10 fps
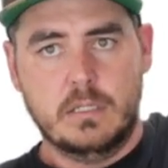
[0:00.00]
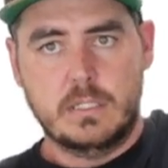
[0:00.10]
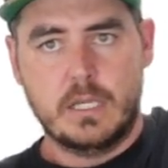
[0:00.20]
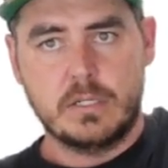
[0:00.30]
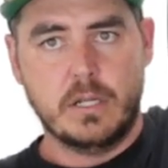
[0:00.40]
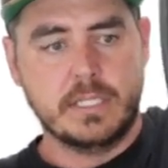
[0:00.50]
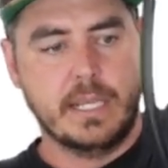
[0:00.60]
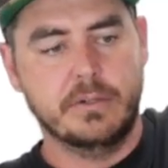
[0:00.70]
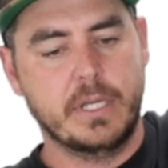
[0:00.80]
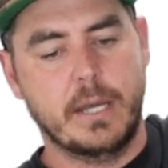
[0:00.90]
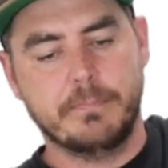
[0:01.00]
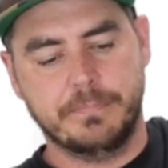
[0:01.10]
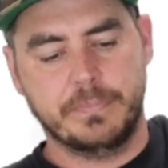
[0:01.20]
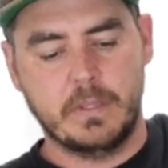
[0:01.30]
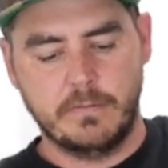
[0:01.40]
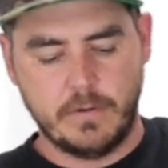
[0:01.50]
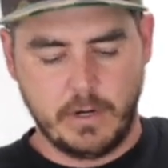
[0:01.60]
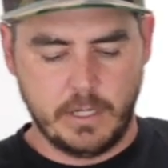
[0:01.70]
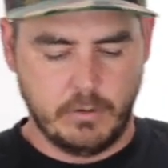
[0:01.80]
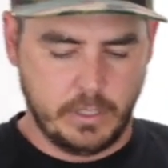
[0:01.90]
stays all tangled up,
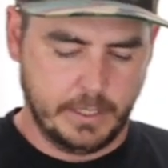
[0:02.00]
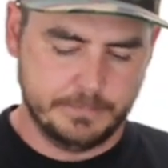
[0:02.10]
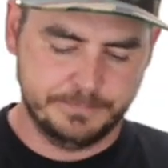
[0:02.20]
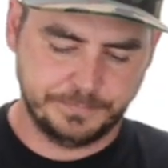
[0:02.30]
very annoying.